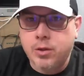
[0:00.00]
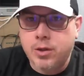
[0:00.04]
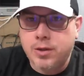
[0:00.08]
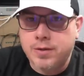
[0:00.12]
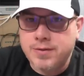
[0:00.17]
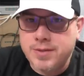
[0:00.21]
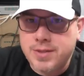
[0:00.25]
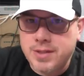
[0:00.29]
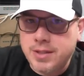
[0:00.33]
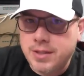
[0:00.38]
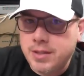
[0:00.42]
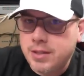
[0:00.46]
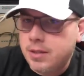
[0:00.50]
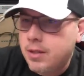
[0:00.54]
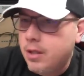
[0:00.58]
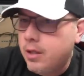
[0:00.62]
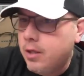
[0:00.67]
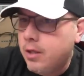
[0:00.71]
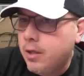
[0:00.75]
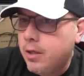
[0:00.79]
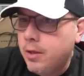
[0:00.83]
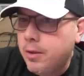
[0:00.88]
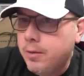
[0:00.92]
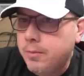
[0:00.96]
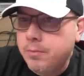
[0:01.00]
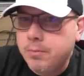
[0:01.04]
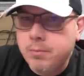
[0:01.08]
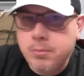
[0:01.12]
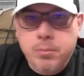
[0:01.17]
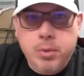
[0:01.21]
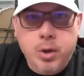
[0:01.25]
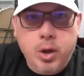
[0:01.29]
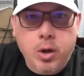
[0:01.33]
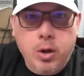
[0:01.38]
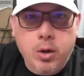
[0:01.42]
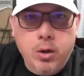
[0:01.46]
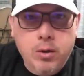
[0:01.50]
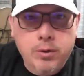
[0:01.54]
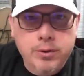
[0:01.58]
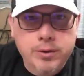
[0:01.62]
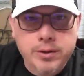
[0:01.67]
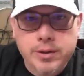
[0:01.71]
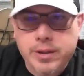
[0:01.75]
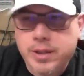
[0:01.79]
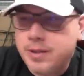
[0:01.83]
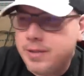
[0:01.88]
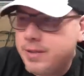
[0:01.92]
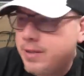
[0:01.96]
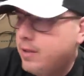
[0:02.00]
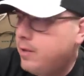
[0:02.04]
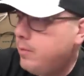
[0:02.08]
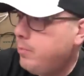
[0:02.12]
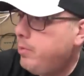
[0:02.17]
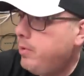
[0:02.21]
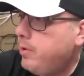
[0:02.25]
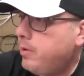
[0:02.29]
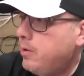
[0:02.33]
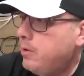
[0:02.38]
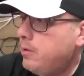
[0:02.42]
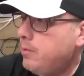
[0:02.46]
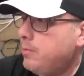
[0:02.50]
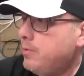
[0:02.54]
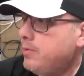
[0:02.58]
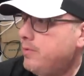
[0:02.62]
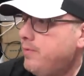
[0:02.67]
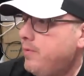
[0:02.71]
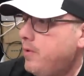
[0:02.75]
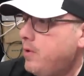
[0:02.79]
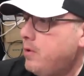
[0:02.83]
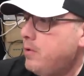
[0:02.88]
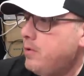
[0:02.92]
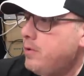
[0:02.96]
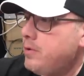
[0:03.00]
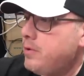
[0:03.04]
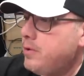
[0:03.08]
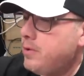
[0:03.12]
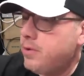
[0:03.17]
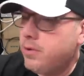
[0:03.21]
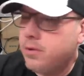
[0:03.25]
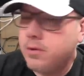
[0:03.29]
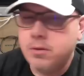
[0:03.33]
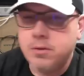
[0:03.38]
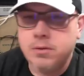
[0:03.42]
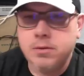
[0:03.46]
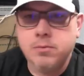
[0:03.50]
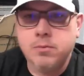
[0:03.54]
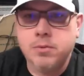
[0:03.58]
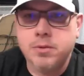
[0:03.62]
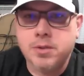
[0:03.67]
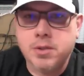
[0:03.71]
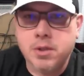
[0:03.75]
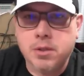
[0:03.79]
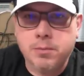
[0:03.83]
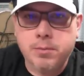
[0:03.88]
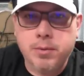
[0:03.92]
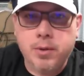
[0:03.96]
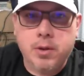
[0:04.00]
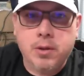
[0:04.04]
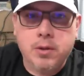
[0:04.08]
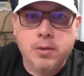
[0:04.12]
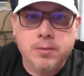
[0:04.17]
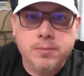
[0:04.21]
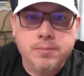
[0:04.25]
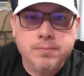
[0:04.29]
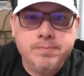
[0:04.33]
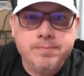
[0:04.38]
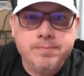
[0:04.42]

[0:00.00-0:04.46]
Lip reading: I've seen Paul, the Gate City Picker, was first. What's up, Paul?